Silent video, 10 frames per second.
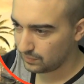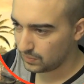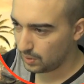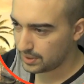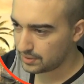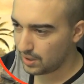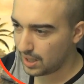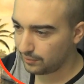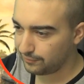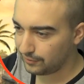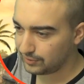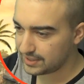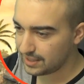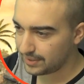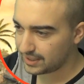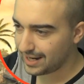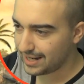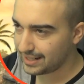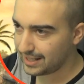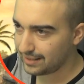Almost up to 150 something
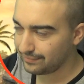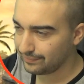K here.